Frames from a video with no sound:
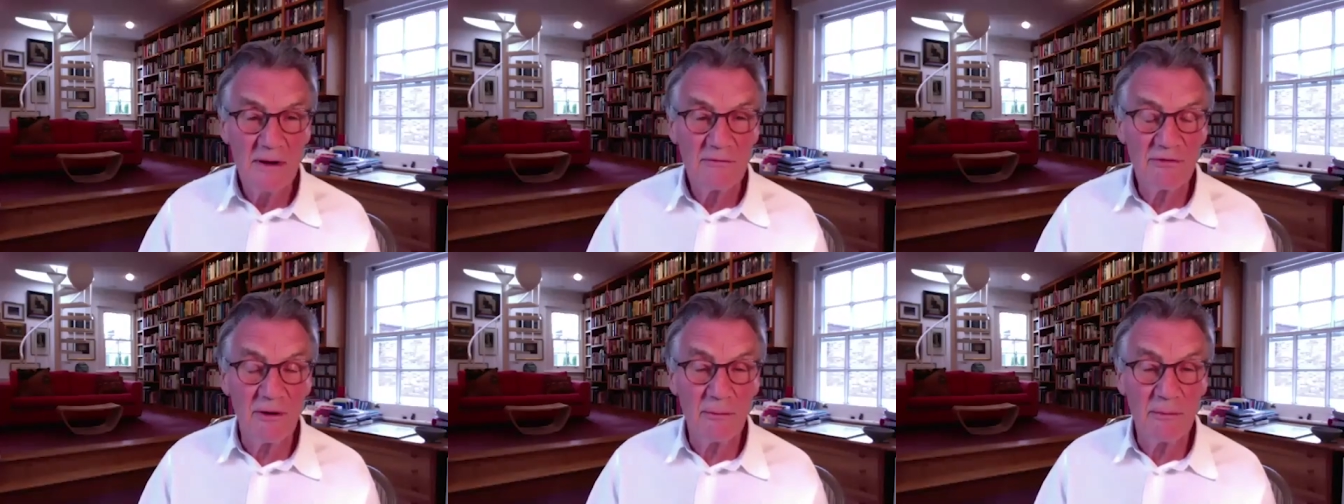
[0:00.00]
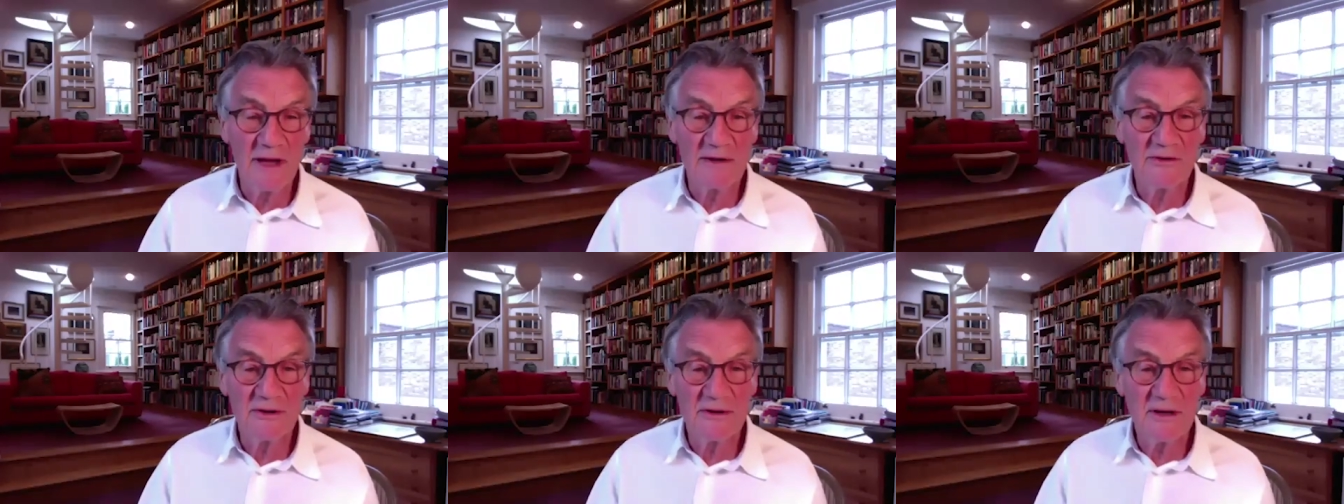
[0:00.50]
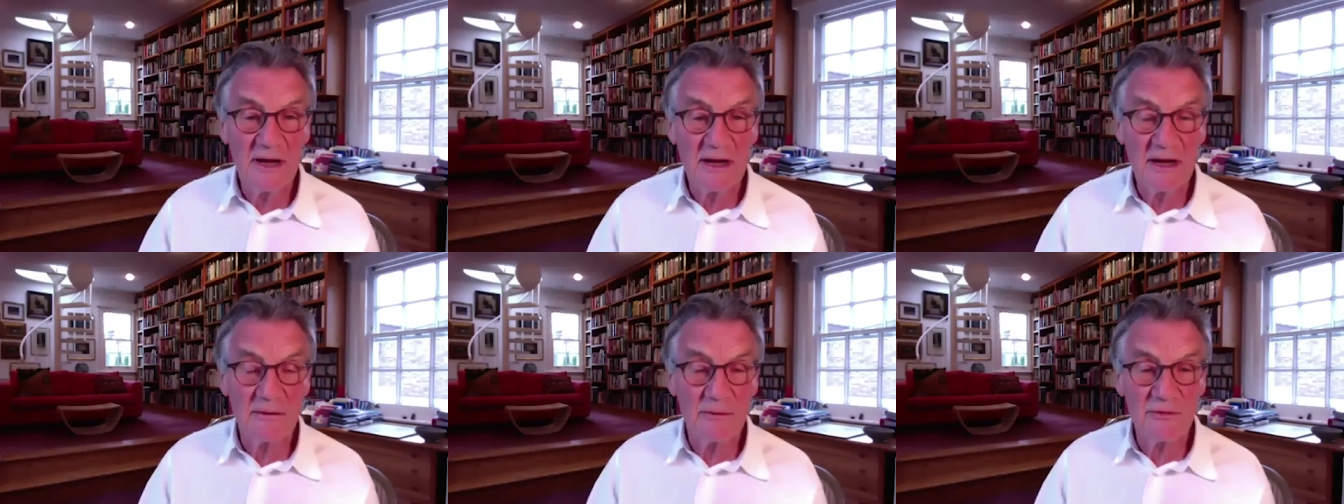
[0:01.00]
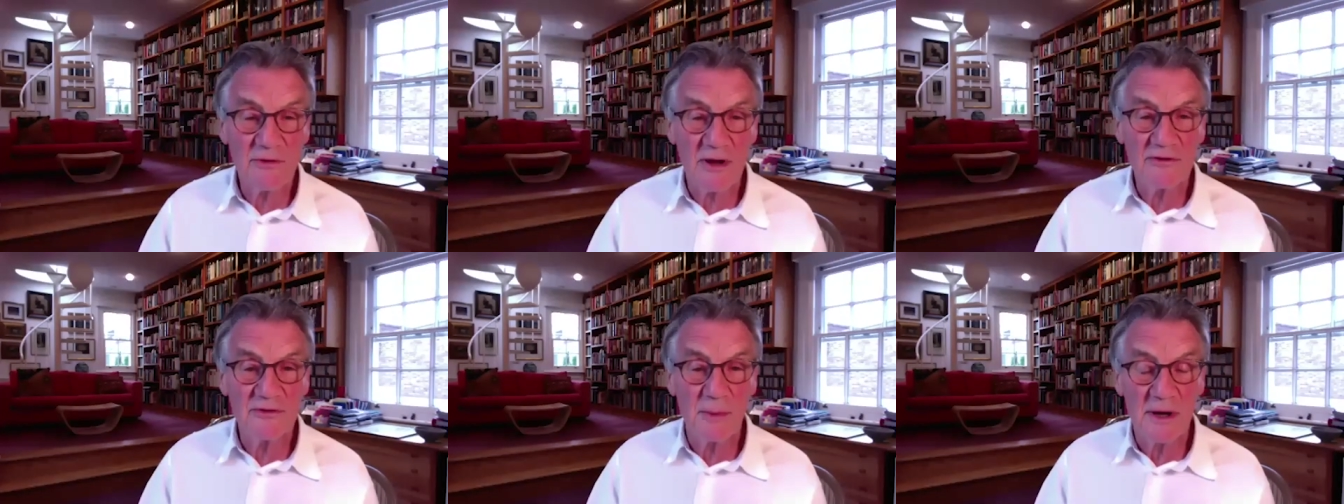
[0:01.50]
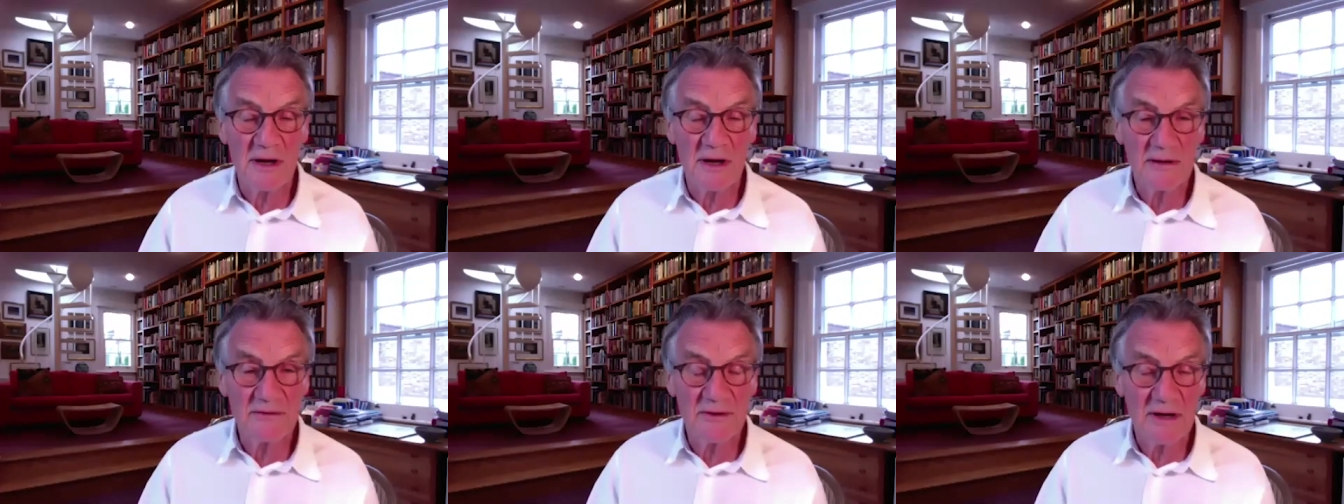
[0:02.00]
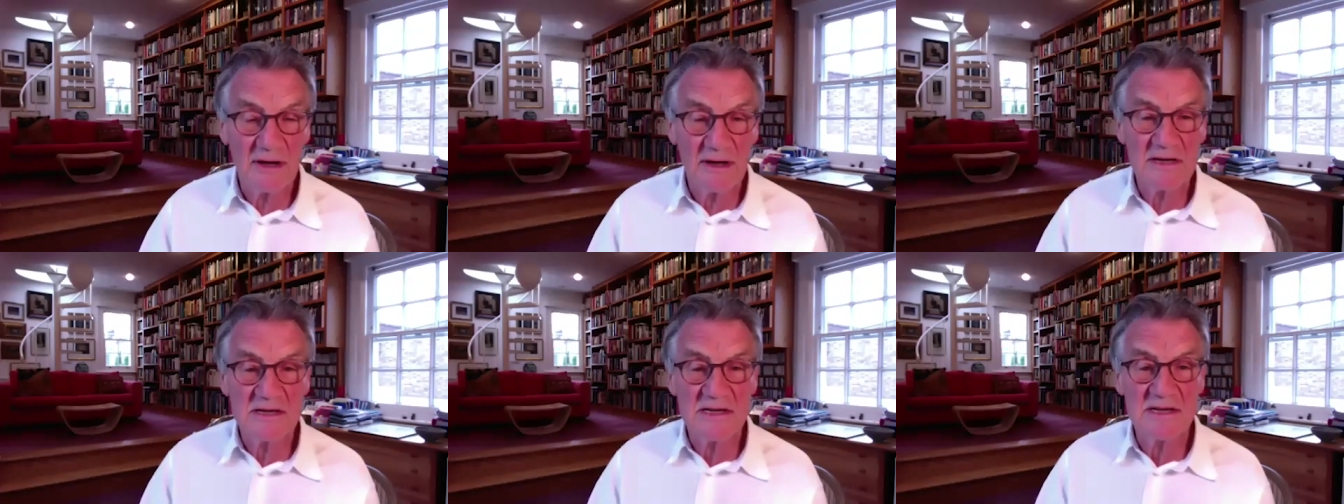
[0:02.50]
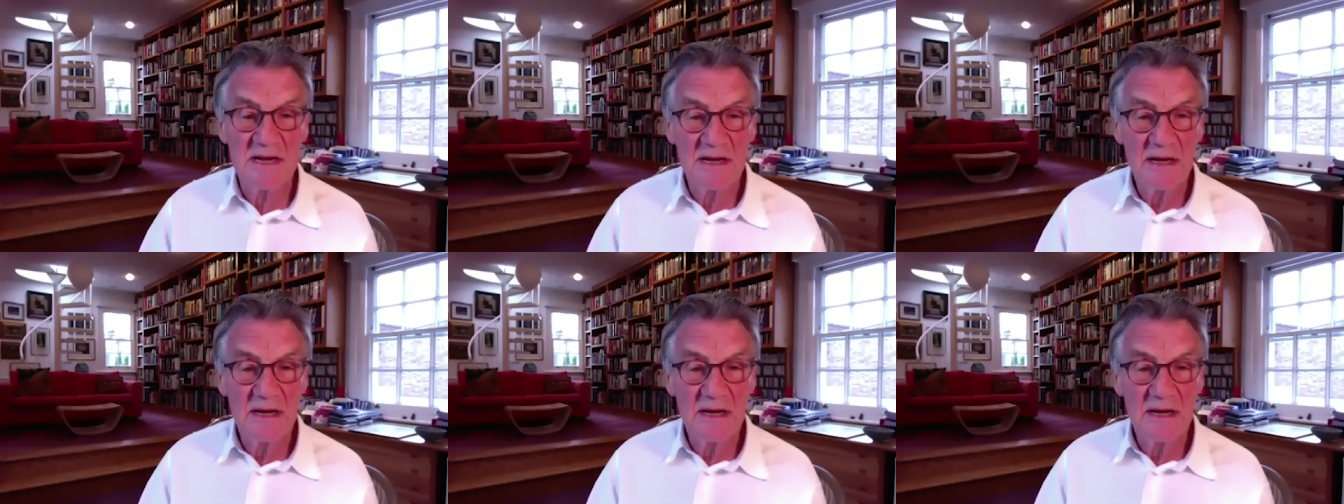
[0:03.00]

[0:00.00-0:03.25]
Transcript: from London and was rather smart and